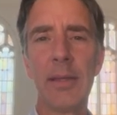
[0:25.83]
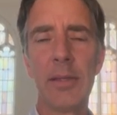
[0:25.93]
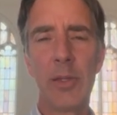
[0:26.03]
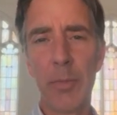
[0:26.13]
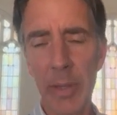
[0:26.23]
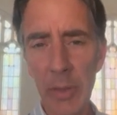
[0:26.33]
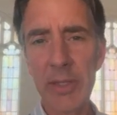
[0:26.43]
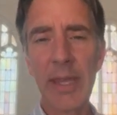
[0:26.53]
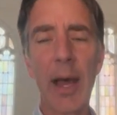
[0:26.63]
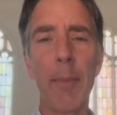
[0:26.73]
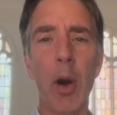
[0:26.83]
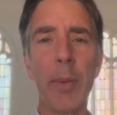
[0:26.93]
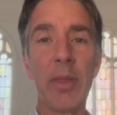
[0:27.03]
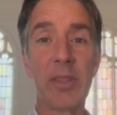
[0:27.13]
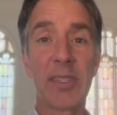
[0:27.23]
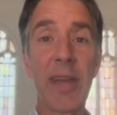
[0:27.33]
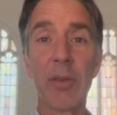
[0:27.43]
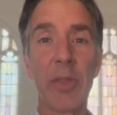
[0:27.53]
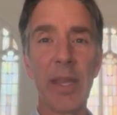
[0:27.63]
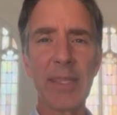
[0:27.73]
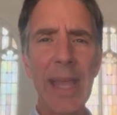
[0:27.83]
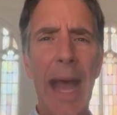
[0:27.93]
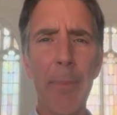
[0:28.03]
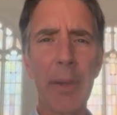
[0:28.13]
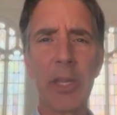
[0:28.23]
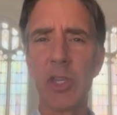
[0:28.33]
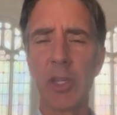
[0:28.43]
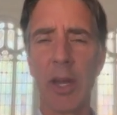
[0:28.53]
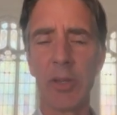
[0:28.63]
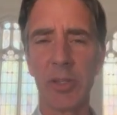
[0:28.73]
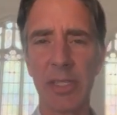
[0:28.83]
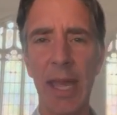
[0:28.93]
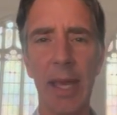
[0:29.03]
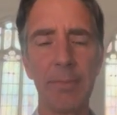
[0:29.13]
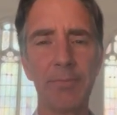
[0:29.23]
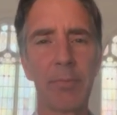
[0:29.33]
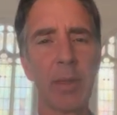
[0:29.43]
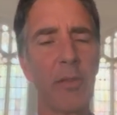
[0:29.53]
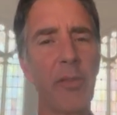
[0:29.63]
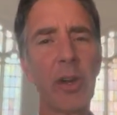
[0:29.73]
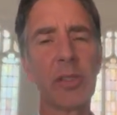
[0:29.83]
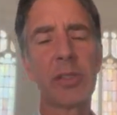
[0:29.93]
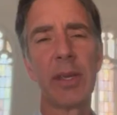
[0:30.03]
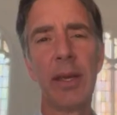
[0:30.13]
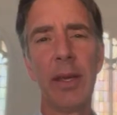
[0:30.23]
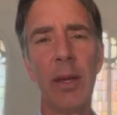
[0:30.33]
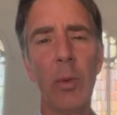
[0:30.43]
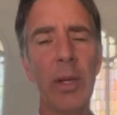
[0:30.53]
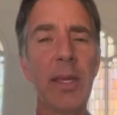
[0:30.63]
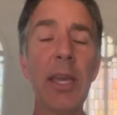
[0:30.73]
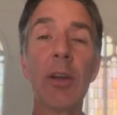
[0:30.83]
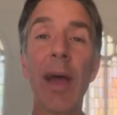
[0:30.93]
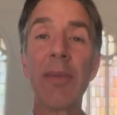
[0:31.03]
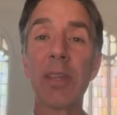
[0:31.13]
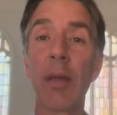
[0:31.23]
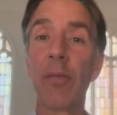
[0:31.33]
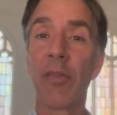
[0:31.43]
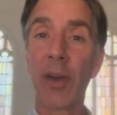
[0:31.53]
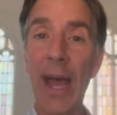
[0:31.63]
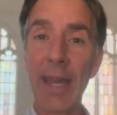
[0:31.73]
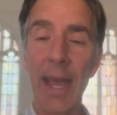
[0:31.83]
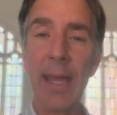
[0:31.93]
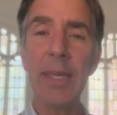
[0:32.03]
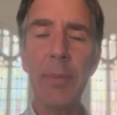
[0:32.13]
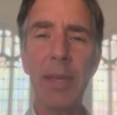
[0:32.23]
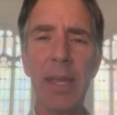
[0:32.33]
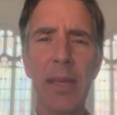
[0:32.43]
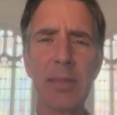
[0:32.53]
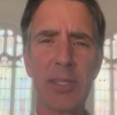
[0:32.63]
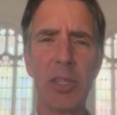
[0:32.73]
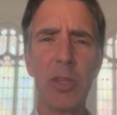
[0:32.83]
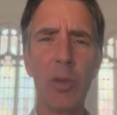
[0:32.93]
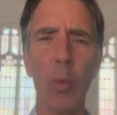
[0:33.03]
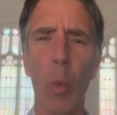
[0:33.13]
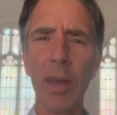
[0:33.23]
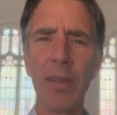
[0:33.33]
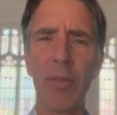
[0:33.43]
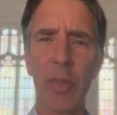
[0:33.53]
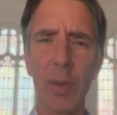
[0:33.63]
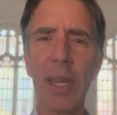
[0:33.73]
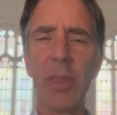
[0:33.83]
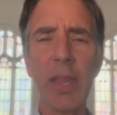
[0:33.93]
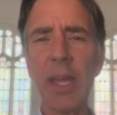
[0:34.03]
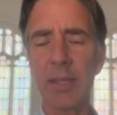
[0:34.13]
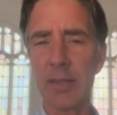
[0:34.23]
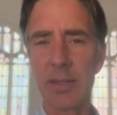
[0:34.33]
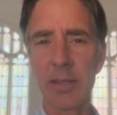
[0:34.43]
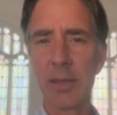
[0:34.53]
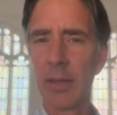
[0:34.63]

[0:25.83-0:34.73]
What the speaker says: To build to that moment, there's several things happening you should understand. First, when Ken arrives on Friday, he begins to do one of three things.